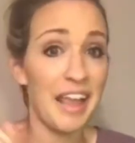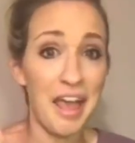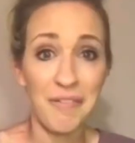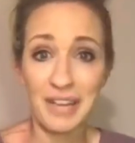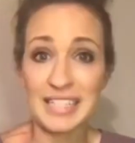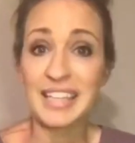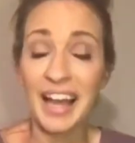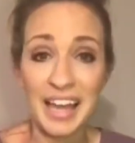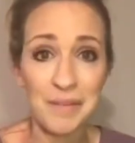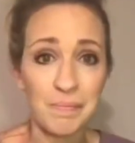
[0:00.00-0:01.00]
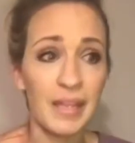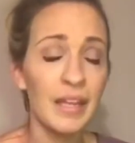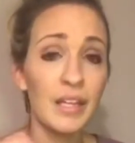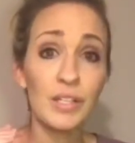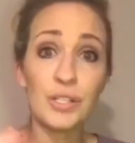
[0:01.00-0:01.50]
every time
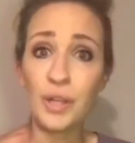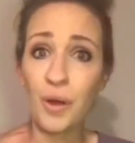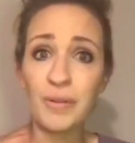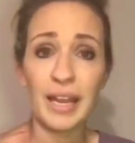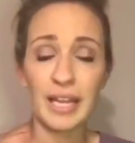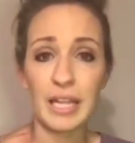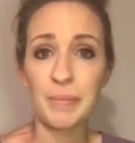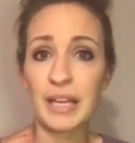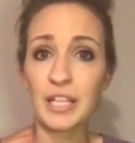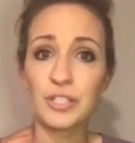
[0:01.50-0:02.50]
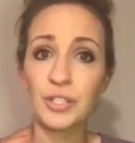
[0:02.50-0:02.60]
donating because